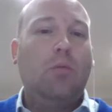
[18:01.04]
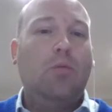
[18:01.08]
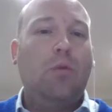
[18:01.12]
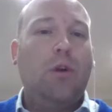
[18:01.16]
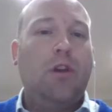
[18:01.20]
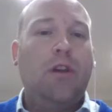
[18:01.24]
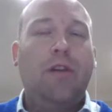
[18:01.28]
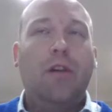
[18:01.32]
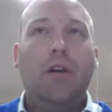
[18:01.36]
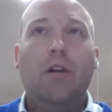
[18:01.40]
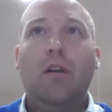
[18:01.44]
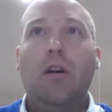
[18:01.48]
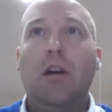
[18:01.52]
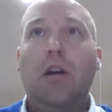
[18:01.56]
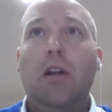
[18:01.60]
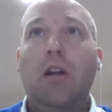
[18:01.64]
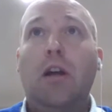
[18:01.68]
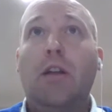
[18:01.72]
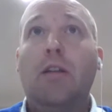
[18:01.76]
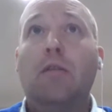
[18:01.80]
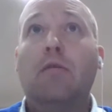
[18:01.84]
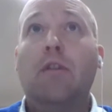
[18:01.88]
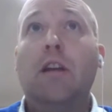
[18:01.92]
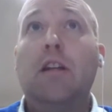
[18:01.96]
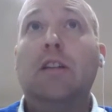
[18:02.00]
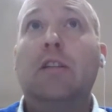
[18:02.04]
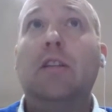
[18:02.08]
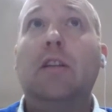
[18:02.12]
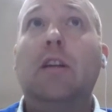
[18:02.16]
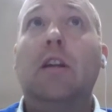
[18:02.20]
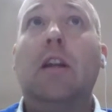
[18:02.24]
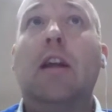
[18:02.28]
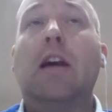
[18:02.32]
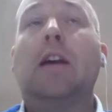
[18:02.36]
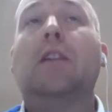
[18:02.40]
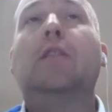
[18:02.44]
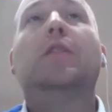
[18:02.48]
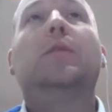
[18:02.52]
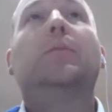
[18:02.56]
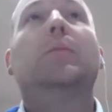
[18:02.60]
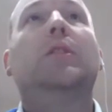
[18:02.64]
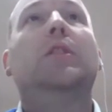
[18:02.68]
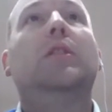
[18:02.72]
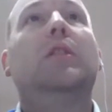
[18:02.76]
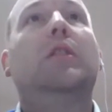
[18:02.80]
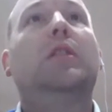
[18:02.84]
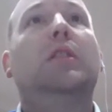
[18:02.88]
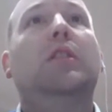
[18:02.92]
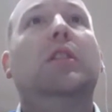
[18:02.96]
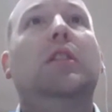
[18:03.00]
with another recent
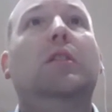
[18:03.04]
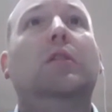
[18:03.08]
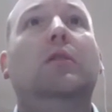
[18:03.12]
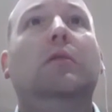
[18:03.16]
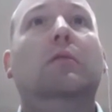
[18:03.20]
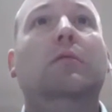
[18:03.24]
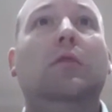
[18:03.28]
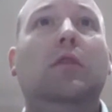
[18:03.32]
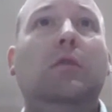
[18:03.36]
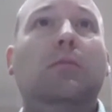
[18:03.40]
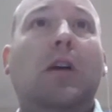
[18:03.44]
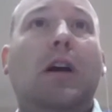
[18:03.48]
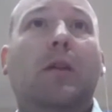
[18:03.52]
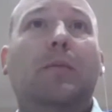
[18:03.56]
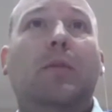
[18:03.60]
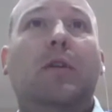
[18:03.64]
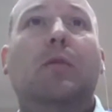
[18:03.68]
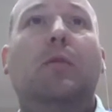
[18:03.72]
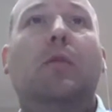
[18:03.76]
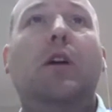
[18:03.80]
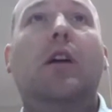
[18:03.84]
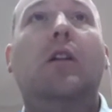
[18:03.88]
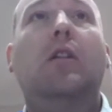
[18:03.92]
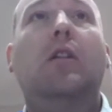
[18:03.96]
announcement that you may be aware